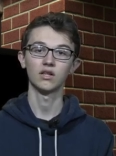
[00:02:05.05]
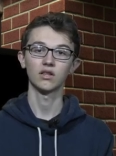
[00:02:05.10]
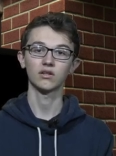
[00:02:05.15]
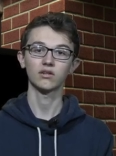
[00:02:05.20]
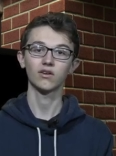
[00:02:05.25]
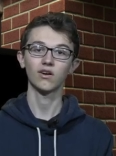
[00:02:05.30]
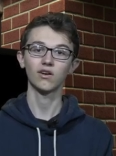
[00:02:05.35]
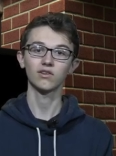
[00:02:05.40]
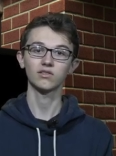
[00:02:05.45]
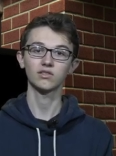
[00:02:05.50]
The
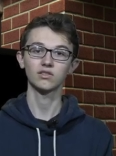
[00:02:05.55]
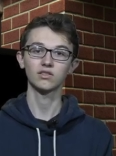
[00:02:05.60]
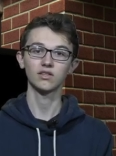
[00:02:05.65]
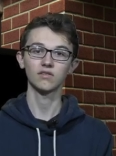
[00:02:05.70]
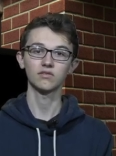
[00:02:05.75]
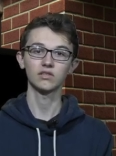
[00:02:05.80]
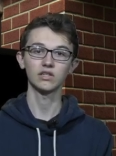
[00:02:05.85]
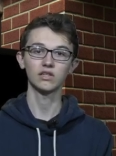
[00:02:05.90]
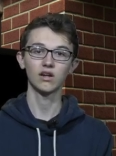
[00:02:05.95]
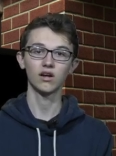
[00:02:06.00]
cost is
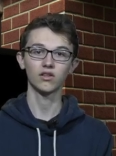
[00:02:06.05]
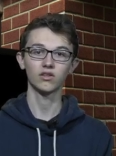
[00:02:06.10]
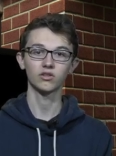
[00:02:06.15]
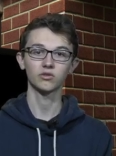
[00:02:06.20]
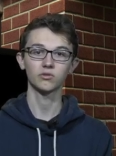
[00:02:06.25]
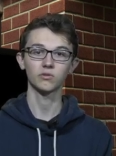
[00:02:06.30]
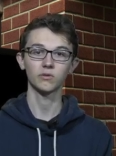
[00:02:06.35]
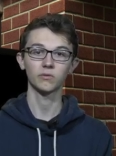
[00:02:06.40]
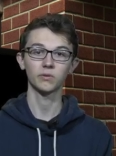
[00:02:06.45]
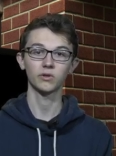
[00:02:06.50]
$70
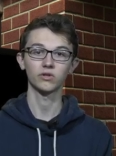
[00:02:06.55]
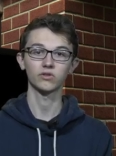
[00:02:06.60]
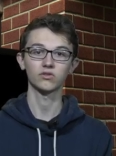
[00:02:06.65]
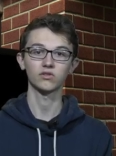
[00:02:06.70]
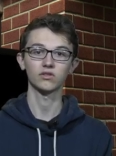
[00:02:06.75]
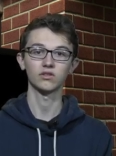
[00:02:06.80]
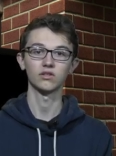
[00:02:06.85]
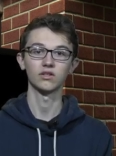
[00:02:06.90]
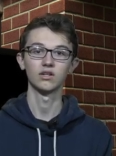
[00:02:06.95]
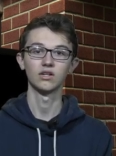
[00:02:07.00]
per
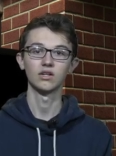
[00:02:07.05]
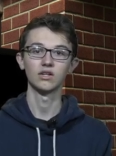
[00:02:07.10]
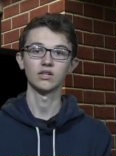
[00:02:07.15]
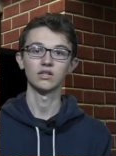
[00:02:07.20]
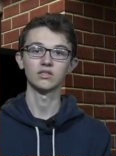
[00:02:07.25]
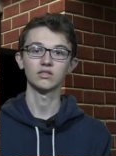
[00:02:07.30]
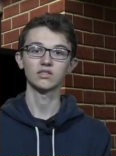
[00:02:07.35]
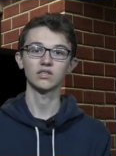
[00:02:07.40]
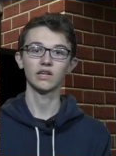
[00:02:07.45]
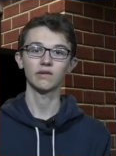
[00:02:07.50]
person.
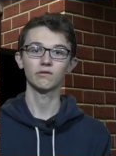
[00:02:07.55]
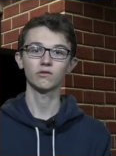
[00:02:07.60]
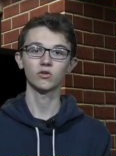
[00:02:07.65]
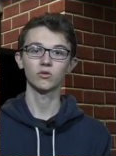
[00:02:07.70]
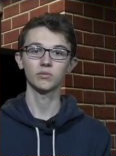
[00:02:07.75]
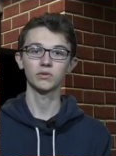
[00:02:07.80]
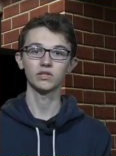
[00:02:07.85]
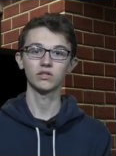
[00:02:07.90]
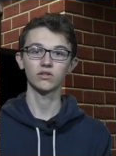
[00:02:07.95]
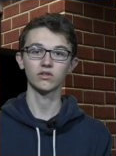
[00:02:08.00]
Sign-ups will
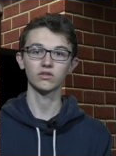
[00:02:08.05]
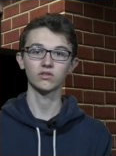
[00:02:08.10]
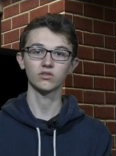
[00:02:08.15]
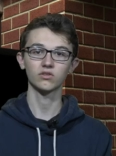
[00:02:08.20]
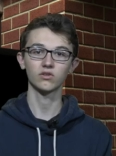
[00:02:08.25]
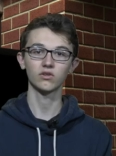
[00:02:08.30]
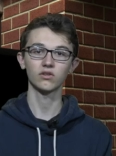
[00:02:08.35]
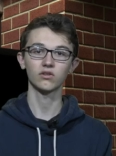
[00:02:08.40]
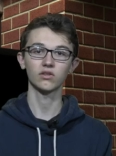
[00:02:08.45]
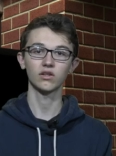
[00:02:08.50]
be during
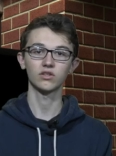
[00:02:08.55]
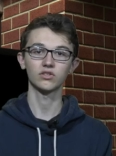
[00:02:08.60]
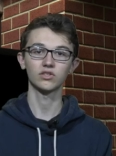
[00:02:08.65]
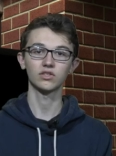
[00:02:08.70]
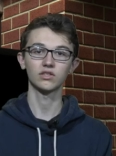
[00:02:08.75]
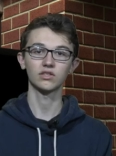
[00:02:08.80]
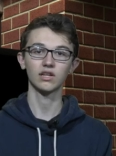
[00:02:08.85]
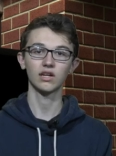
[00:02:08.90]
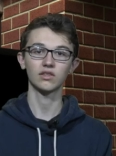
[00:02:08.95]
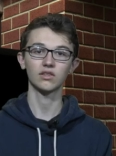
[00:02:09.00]
certain
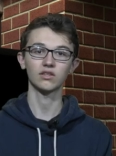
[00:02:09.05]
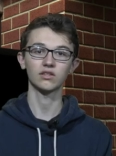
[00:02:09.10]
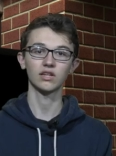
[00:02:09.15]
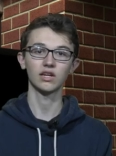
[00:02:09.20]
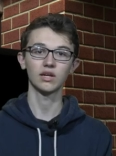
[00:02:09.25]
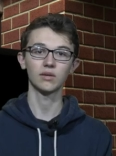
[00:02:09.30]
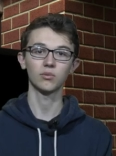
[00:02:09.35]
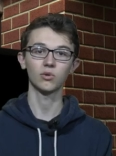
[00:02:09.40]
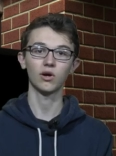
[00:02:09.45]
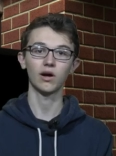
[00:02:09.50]
lunches at the
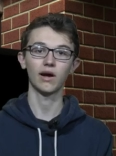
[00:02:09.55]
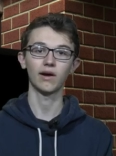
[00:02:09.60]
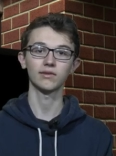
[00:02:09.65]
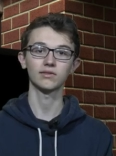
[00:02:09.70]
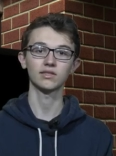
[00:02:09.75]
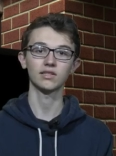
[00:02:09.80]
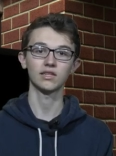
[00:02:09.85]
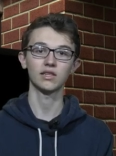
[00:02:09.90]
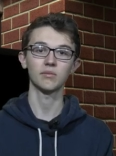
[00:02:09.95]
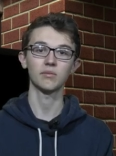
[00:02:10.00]
table
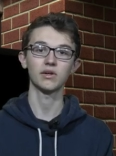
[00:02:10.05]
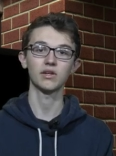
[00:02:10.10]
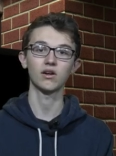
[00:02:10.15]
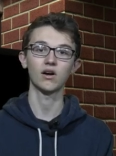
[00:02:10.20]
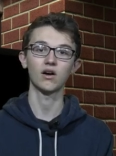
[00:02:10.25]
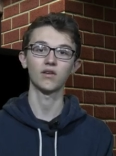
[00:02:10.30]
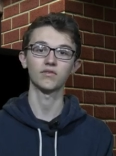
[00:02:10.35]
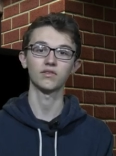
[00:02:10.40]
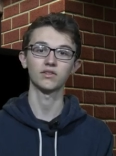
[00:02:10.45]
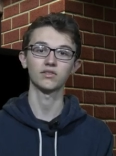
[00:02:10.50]
outside the main
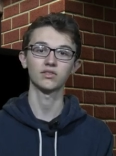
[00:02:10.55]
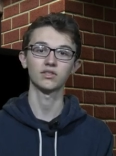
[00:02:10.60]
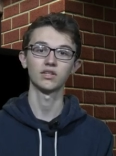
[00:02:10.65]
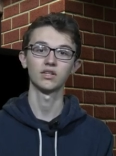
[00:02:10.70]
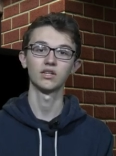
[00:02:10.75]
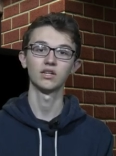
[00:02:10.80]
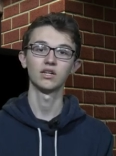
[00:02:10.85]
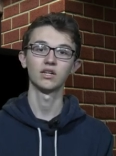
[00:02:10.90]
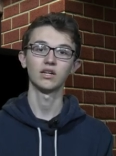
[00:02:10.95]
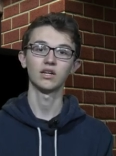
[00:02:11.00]
office
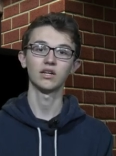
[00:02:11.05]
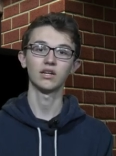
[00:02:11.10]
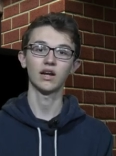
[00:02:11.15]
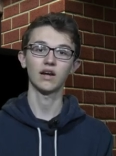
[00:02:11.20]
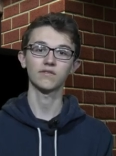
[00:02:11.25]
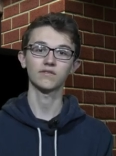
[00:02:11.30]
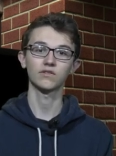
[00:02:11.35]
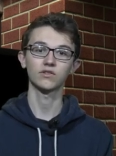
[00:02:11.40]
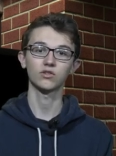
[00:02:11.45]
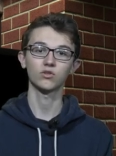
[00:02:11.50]
and
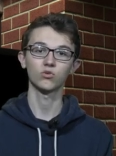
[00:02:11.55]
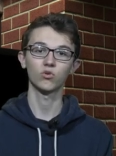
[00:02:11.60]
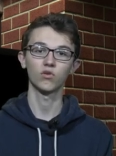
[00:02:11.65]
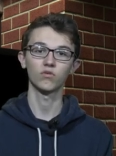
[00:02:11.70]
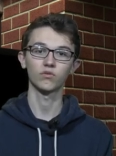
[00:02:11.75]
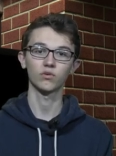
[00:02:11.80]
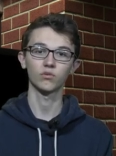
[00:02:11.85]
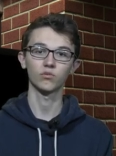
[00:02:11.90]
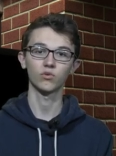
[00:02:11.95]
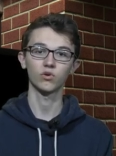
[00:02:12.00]
after school in
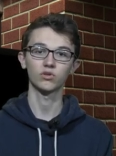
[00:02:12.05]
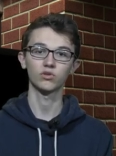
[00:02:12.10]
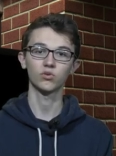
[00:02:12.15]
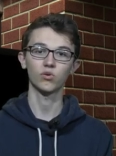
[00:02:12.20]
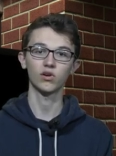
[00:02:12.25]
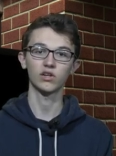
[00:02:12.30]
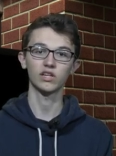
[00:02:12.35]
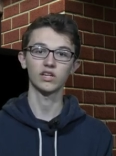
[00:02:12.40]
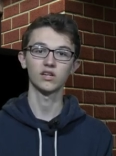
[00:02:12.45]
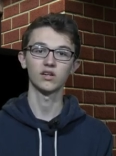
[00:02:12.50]
room
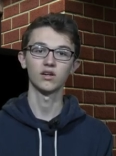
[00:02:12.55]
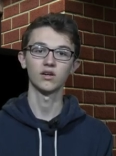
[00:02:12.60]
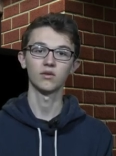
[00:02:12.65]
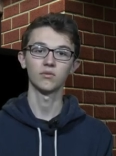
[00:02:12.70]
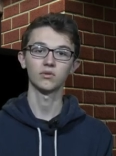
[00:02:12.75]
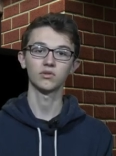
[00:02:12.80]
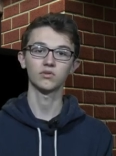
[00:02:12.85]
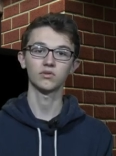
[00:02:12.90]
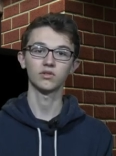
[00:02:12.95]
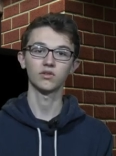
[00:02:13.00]
120
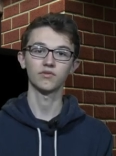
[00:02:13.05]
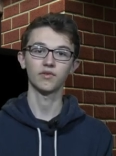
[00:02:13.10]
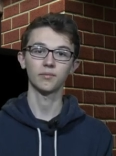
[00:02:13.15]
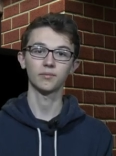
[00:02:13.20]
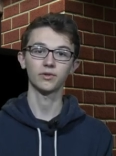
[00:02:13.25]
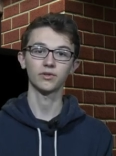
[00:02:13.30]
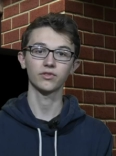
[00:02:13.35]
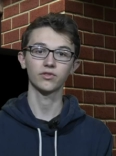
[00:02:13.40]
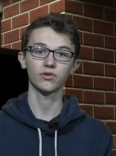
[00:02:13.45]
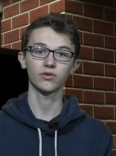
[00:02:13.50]
between
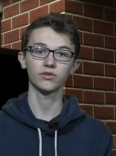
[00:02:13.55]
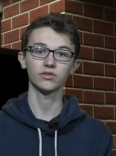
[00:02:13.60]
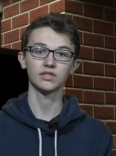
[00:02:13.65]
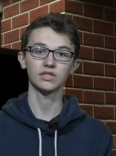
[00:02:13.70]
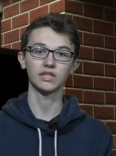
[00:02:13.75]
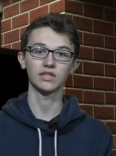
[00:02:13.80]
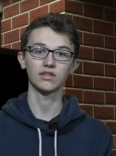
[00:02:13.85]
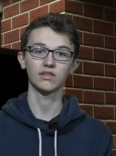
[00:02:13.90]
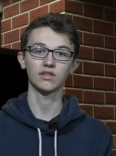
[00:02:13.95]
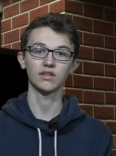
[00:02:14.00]
November
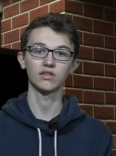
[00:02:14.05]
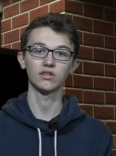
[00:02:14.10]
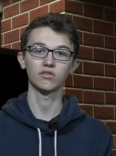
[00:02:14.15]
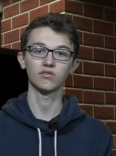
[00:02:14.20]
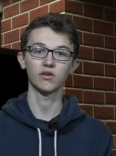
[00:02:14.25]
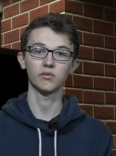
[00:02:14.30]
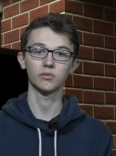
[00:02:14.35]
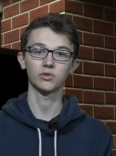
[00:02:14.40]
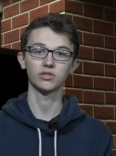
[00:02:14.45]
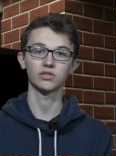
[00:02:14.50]
13th and
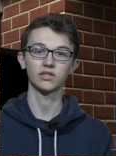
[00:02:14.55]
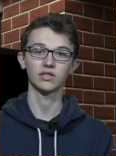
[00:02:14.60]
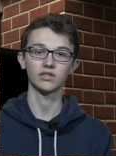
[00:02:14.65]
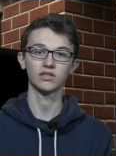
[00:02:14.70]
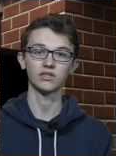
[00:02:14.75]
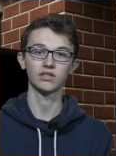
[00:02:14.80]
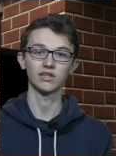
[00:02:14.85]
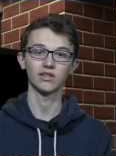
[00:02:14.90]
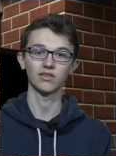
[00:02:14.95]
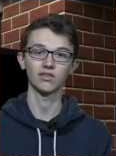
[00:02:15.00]
November
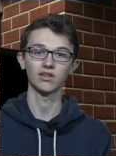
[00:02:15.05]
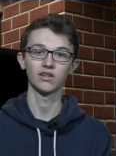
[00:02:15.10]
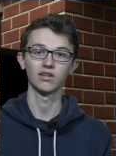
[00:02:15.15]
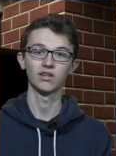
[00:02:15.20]
16th.